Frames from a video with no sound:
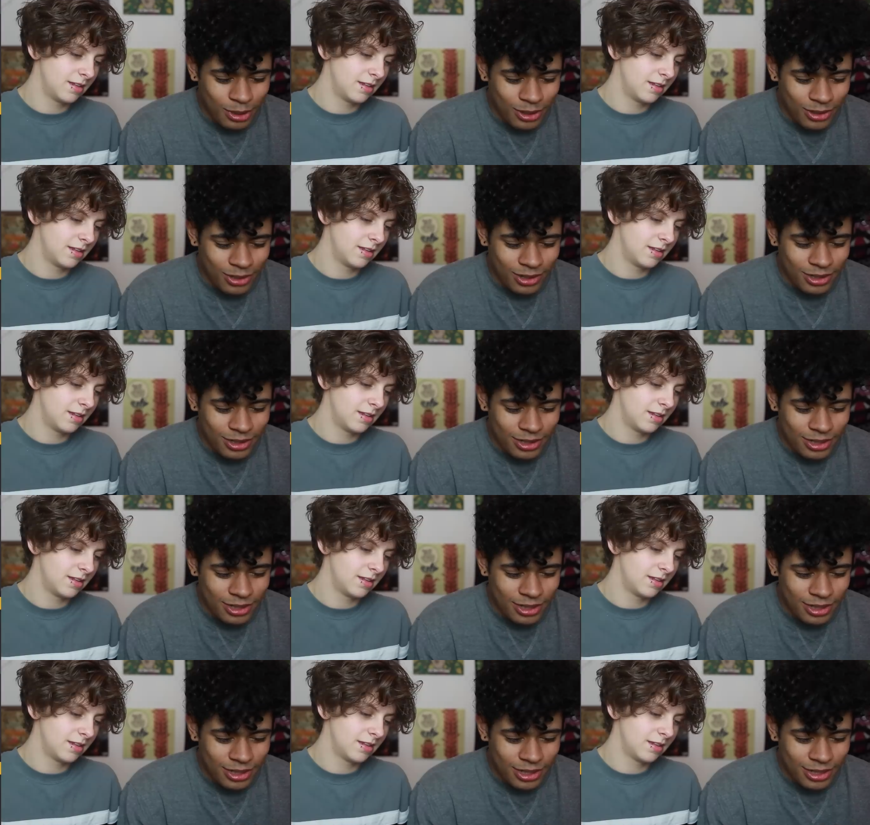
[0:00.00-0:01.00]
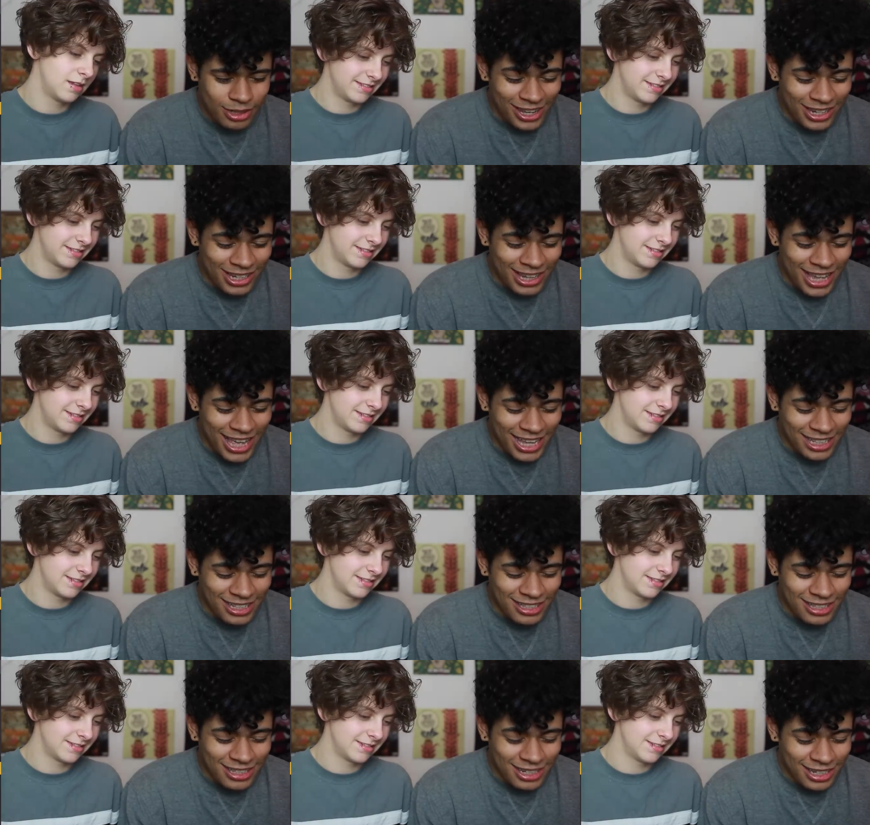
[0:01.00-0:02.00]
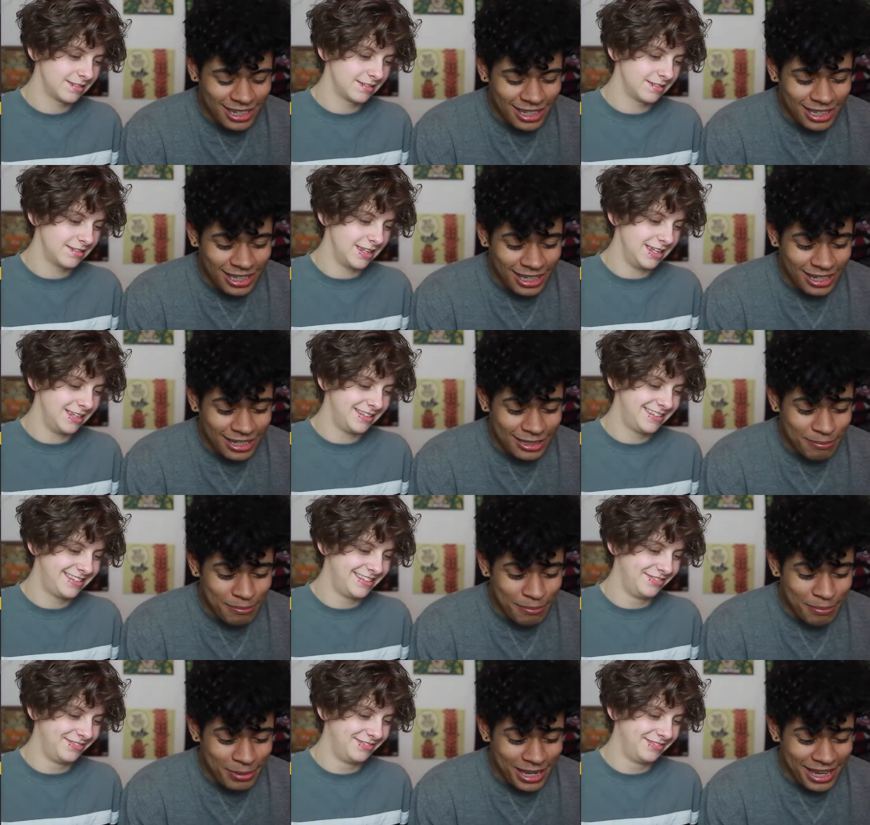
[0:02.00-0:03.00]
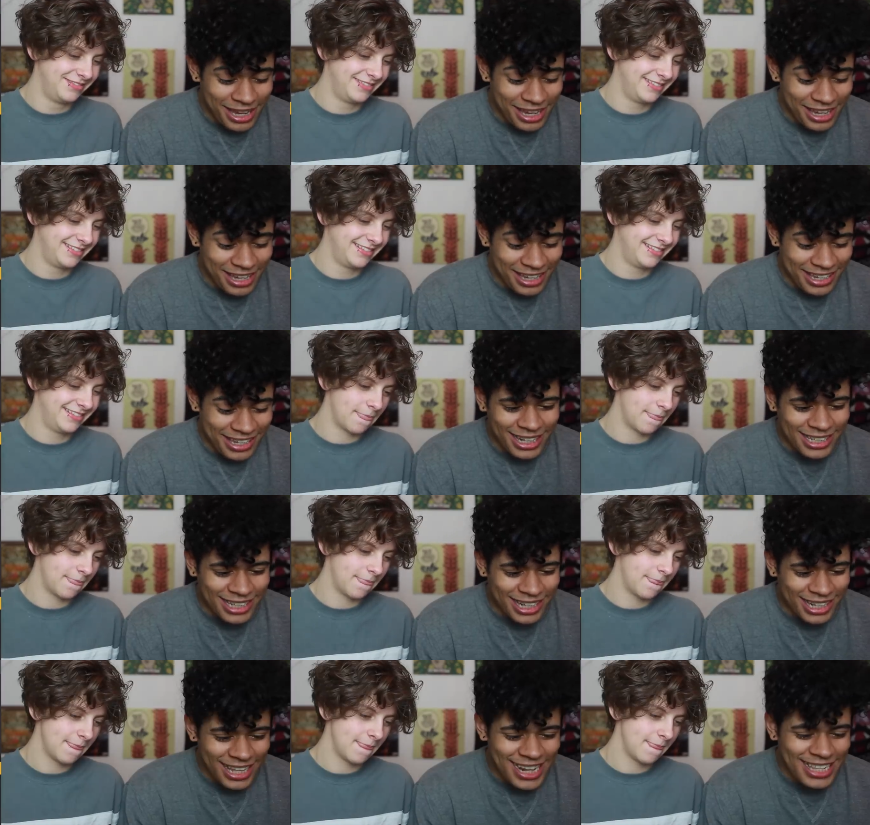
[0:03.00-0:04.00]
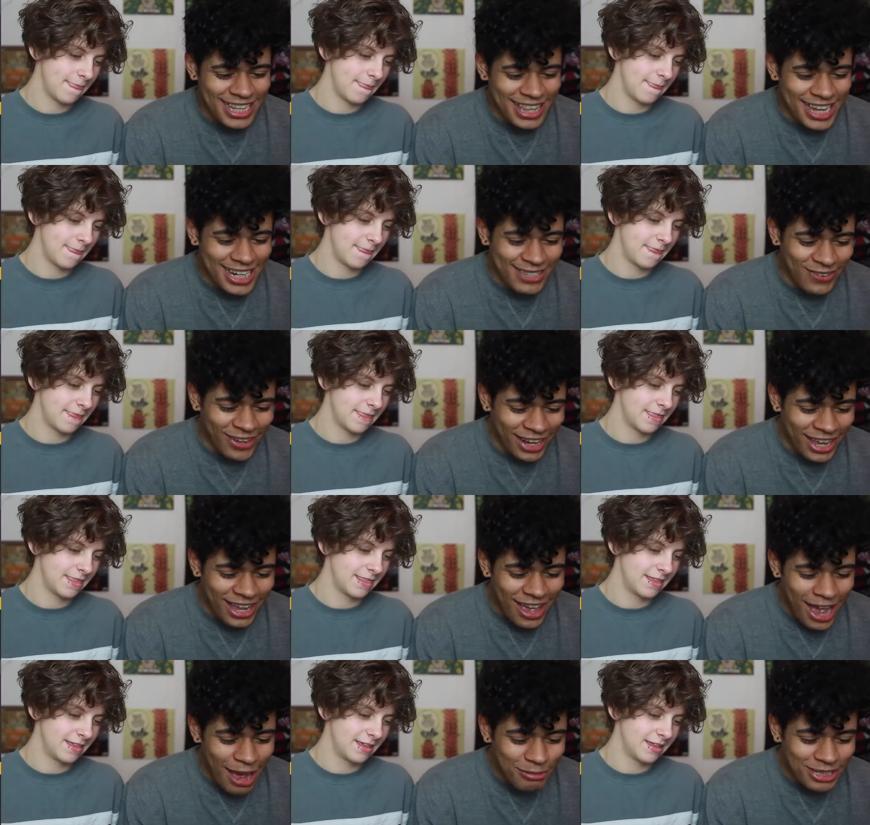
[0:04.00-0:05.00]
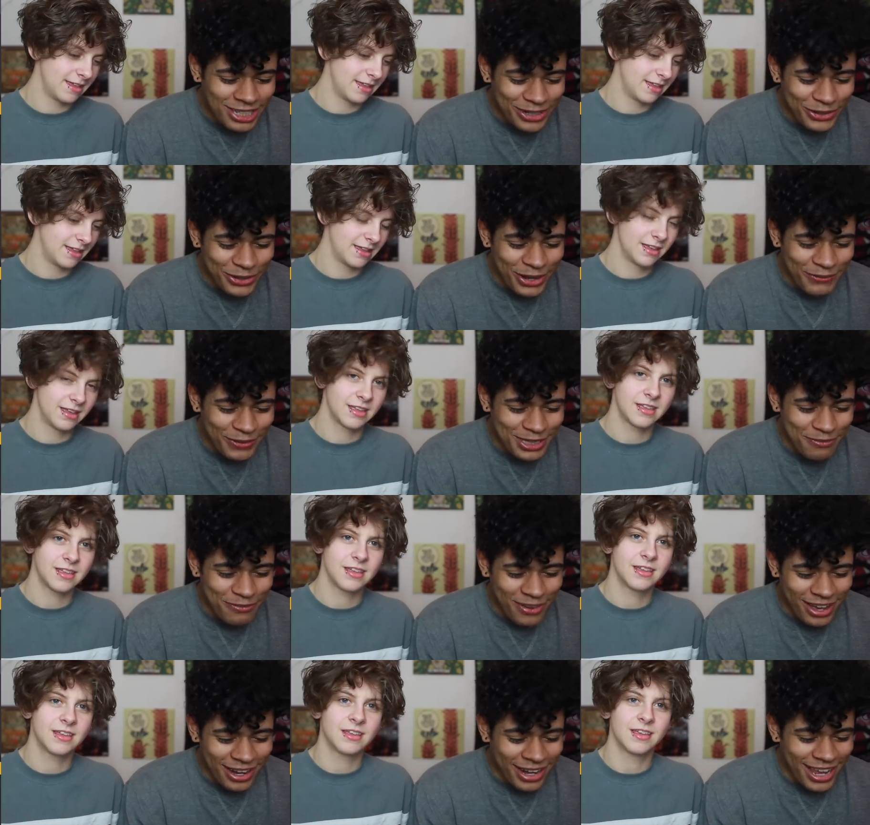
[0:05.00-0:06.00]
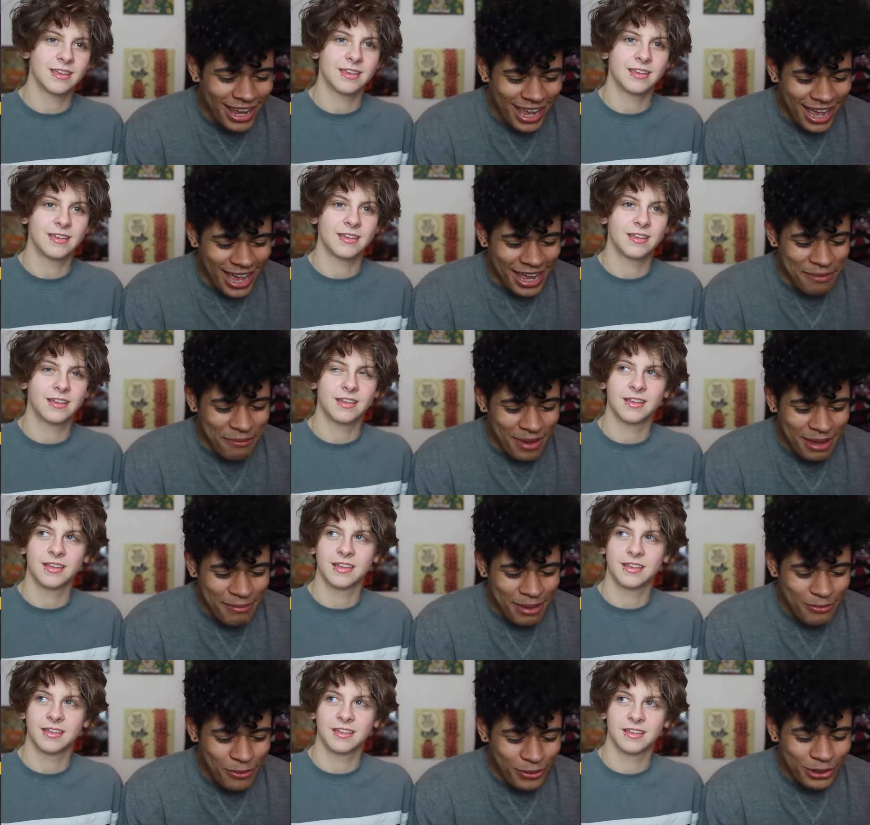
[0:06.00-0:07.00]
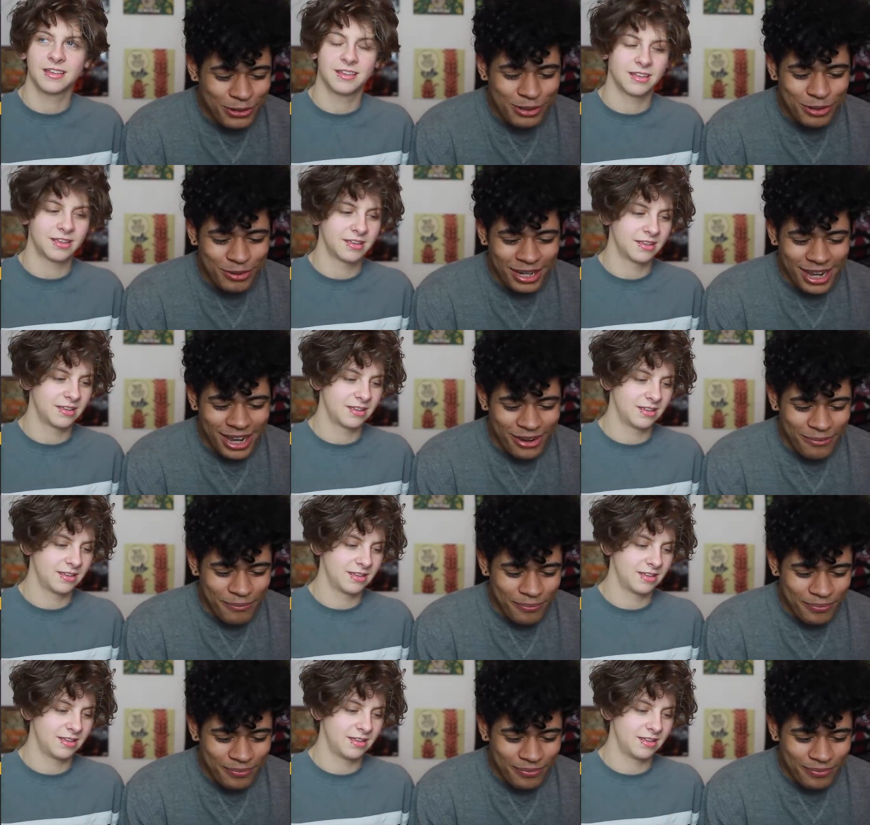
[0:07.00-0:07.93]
Speaker 1: blocked. Unless it's big. That's it. That's it. That's funny. I'm just here looking for some fun. And maybe more. You should read it out.